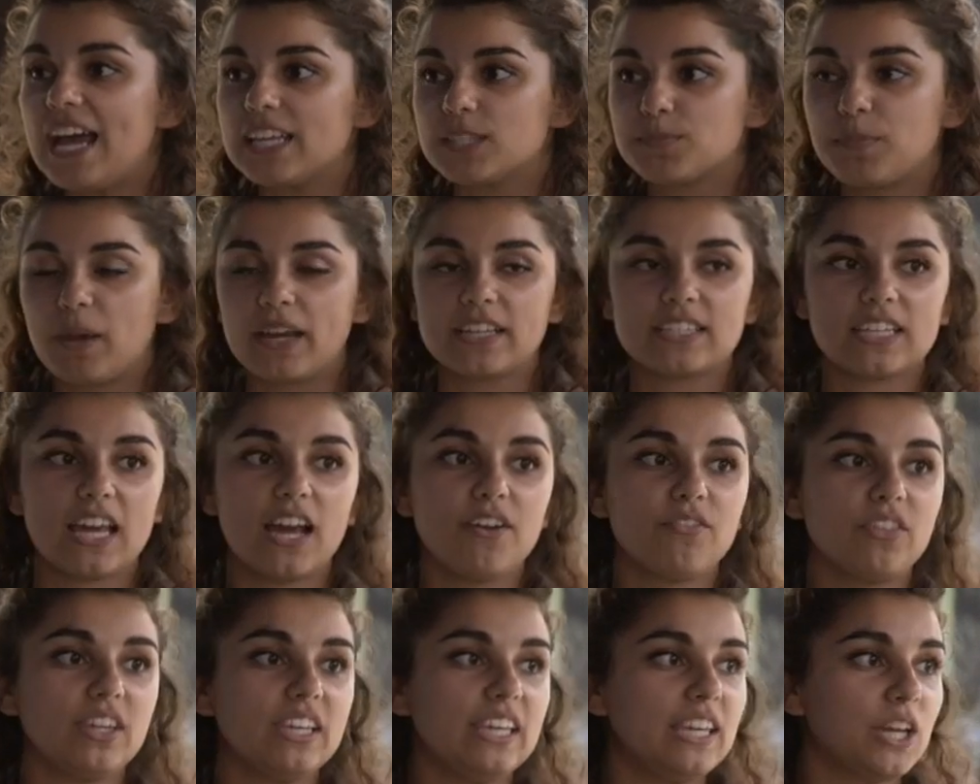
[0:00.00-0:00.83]
aspects
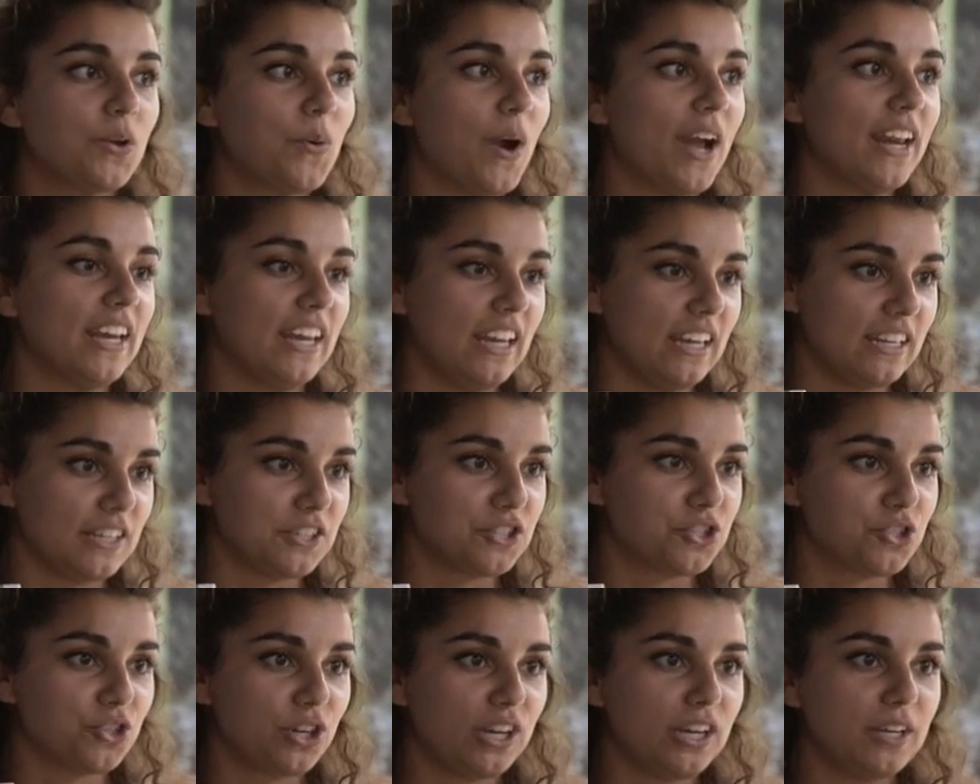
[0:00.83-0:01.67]
of the equine
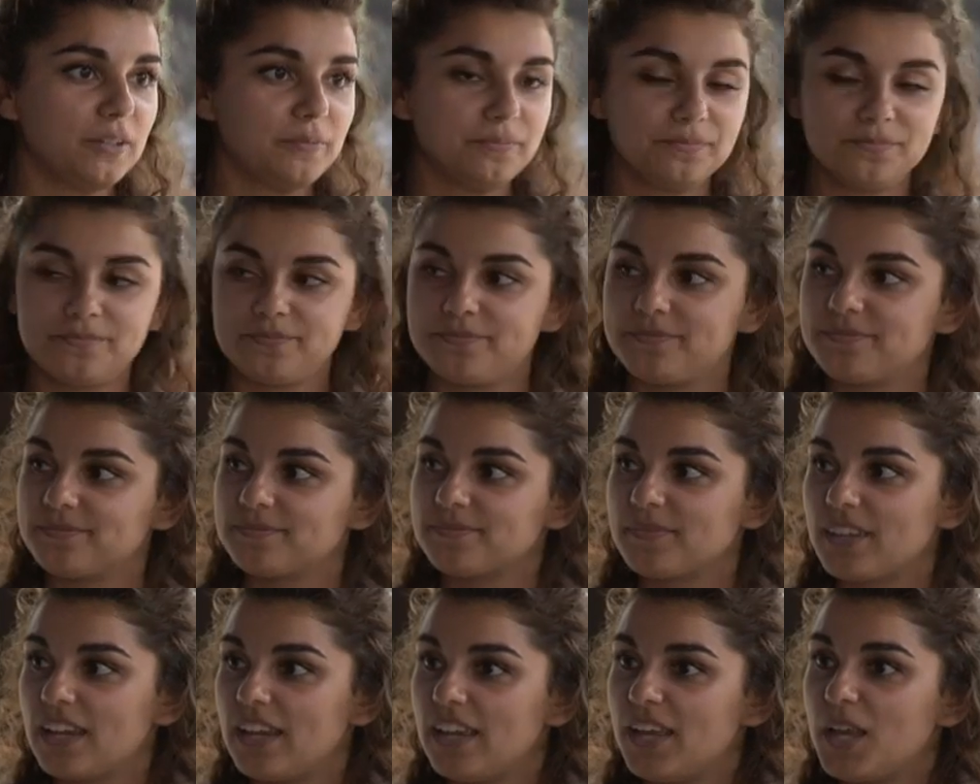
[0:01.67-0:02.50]
industry.
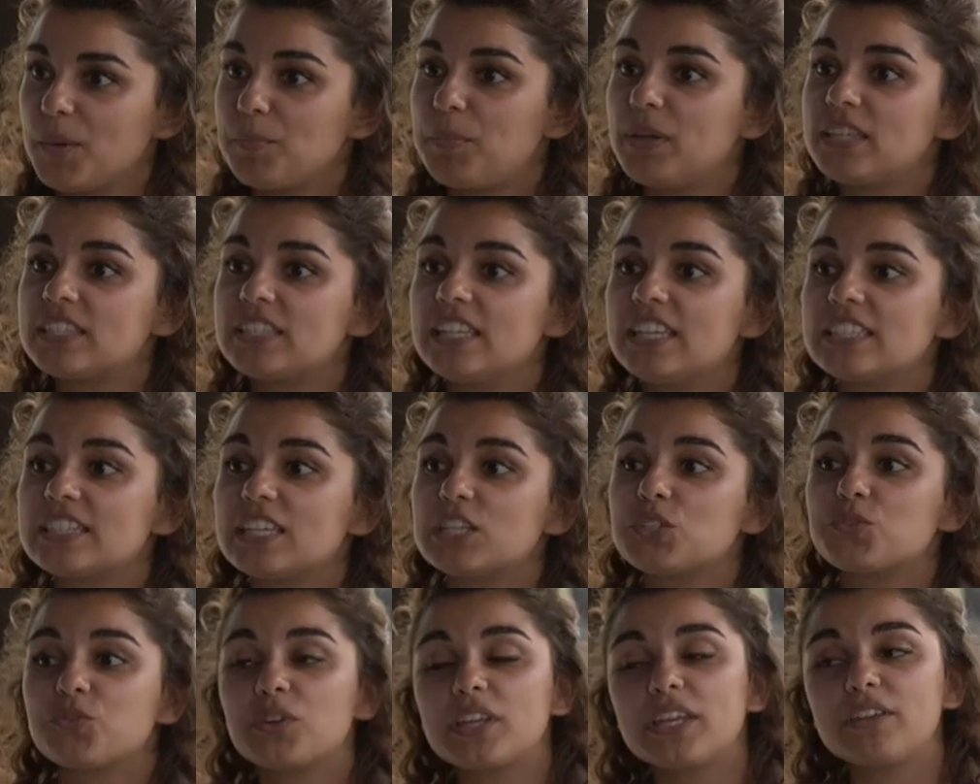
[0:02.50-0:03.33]
Business
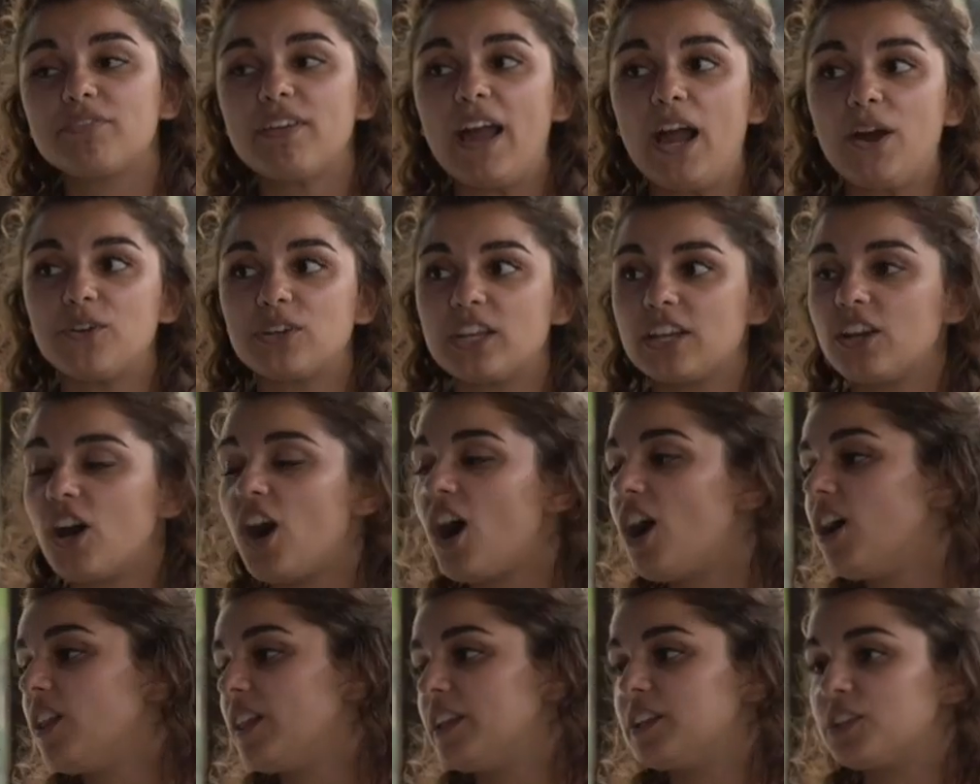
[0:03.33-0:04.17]
is really found in
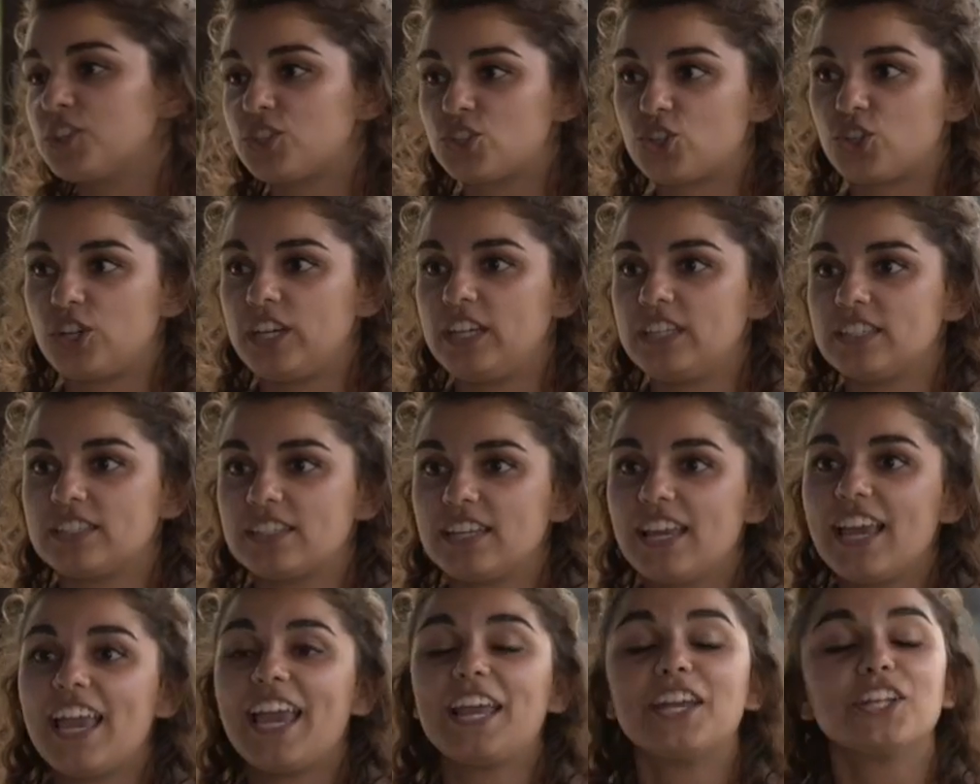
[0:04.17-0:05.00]
all industries,
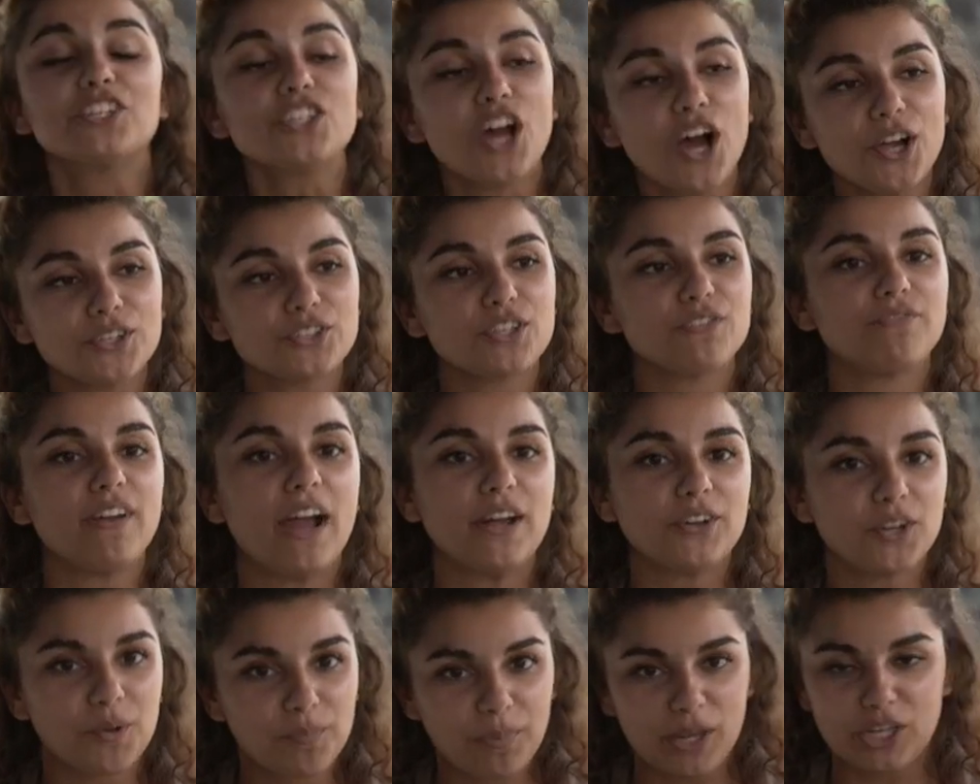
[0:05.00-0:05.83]
and it's also
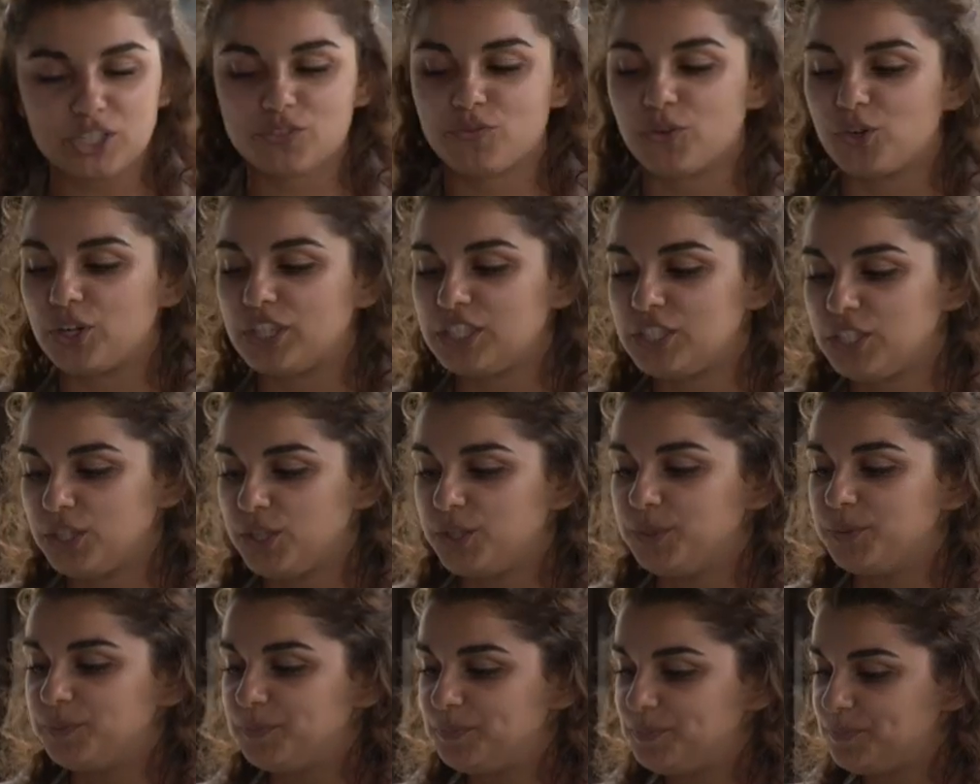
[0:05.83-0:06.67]
found on page
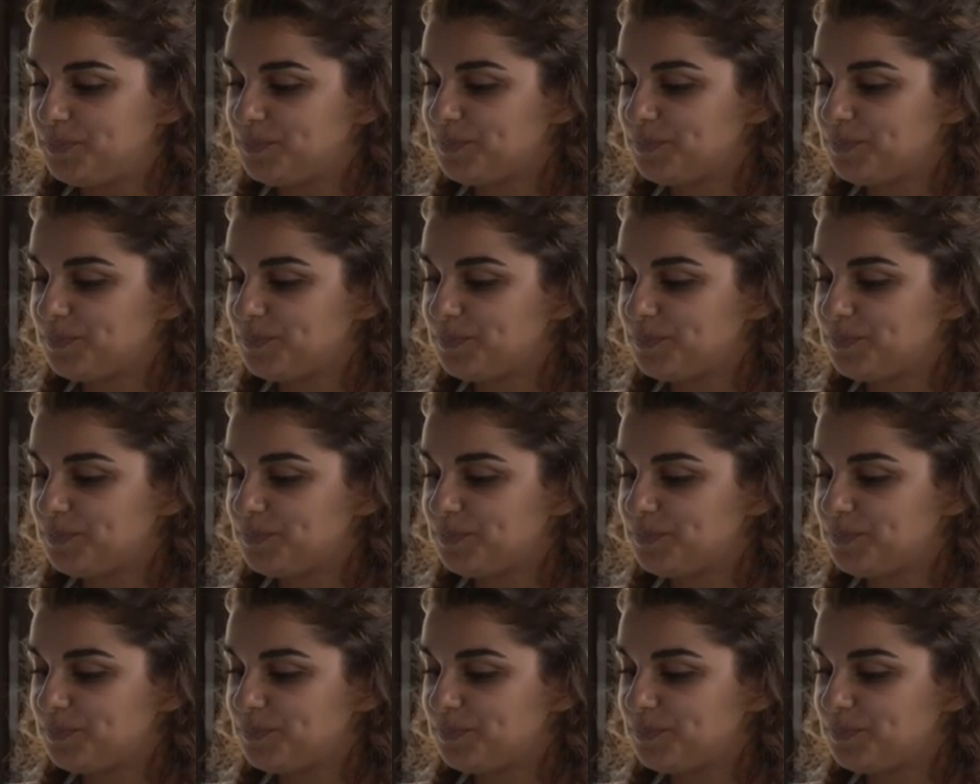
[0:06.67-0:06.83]
42.